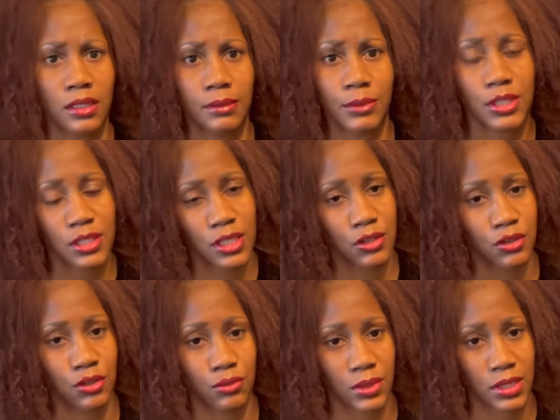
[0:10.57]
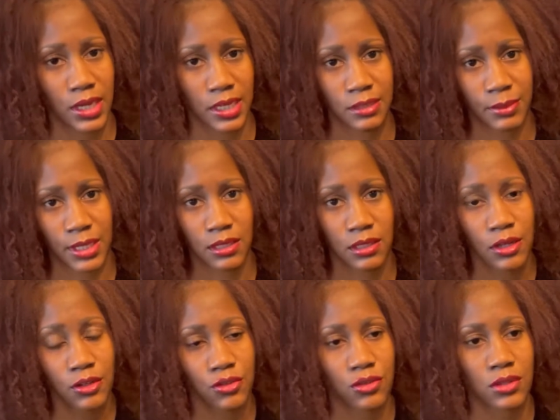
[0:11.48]
consider doing cosmetic
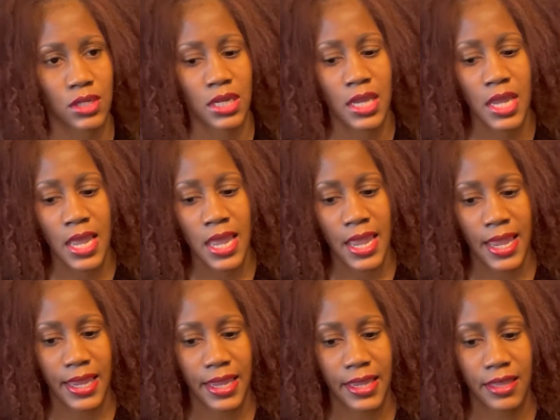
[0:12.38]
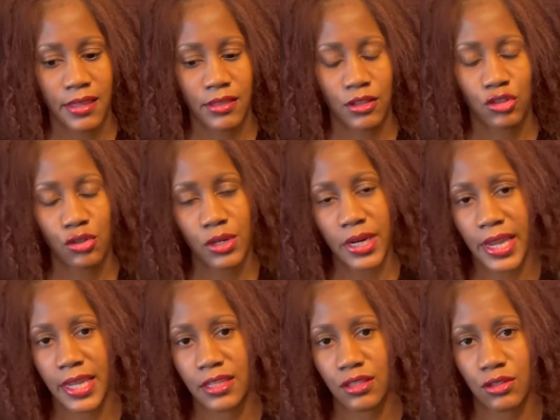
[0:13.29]
surgery? And the short
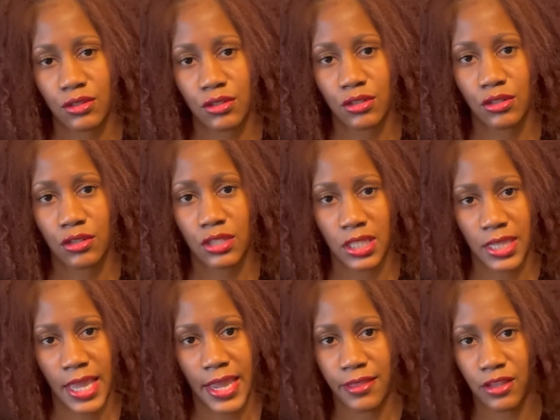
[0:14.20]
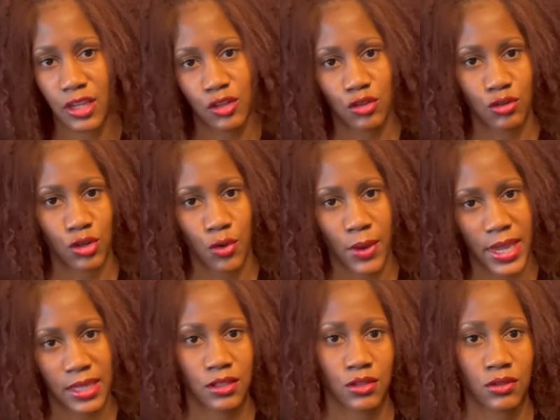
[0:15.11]
answer to that, the yes or no
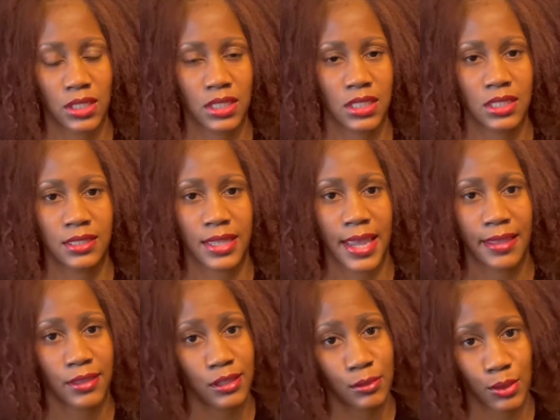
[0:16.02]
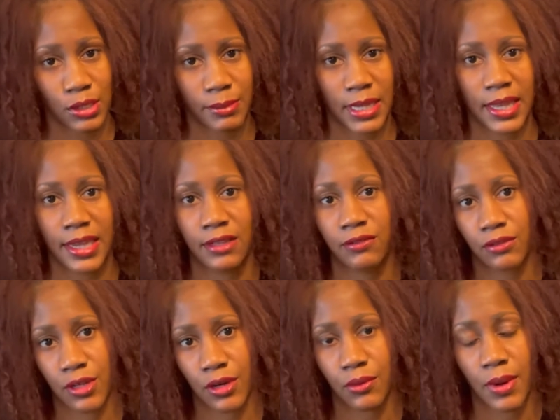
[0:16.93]
answer, is at this point in my life,
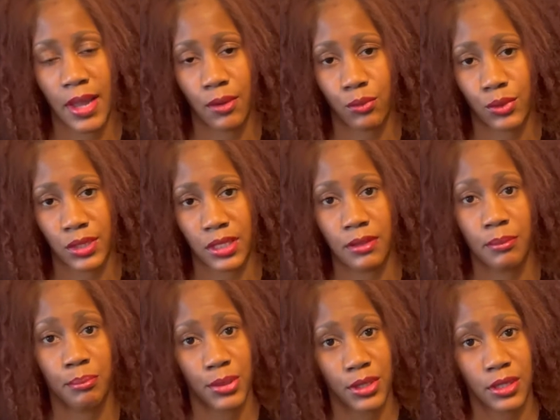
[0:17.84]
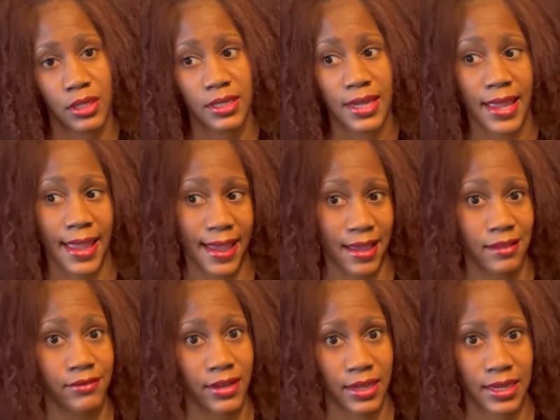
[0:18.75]
no, I wouldn't. But have
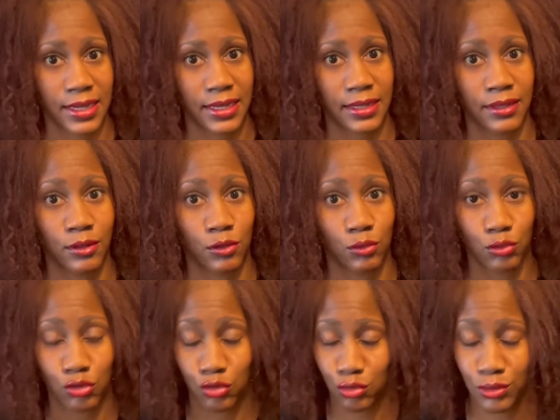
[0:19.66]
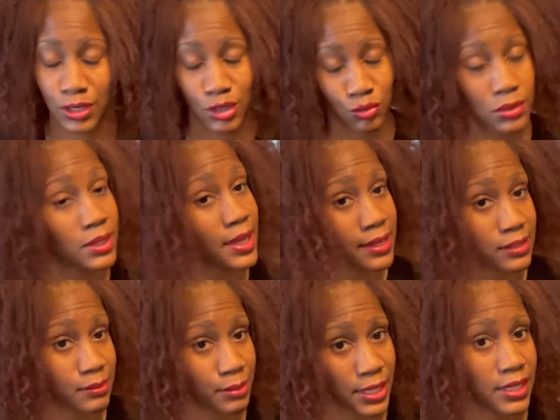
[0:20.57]
I truly
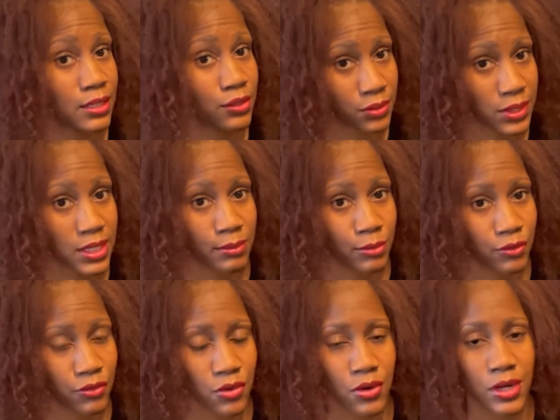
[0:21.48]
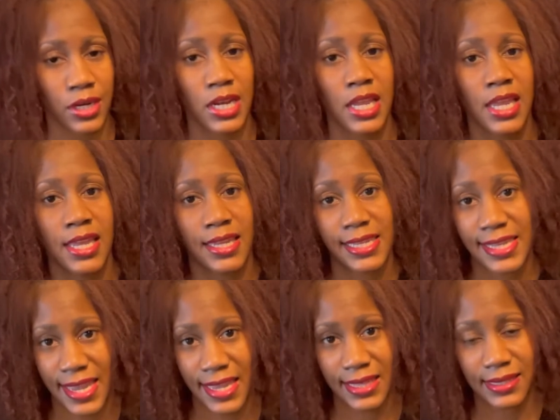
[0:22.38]
contemplated doing it before? Yes.